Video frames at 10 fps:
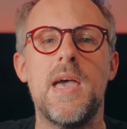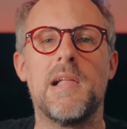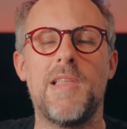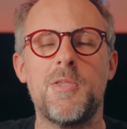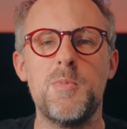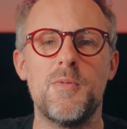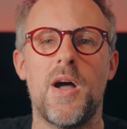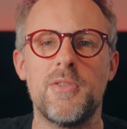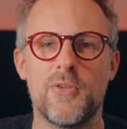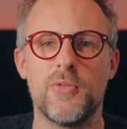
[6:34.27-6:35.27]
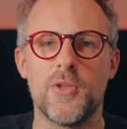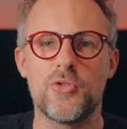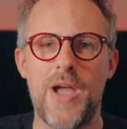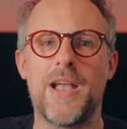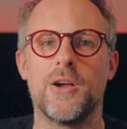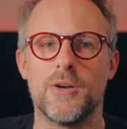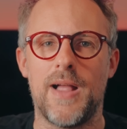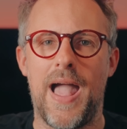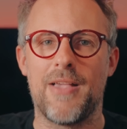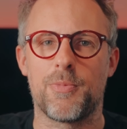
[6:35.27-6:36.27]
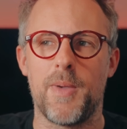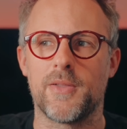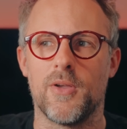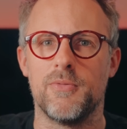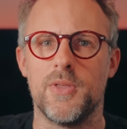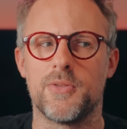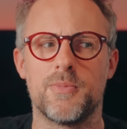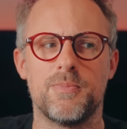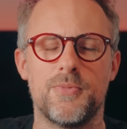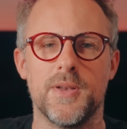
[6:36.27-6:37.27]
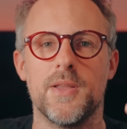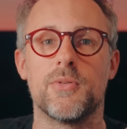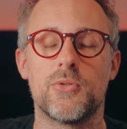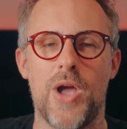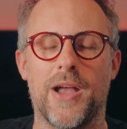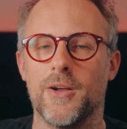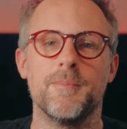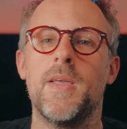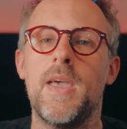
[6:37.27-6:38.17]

let's move on to the tracker aspect of this fitness tracker.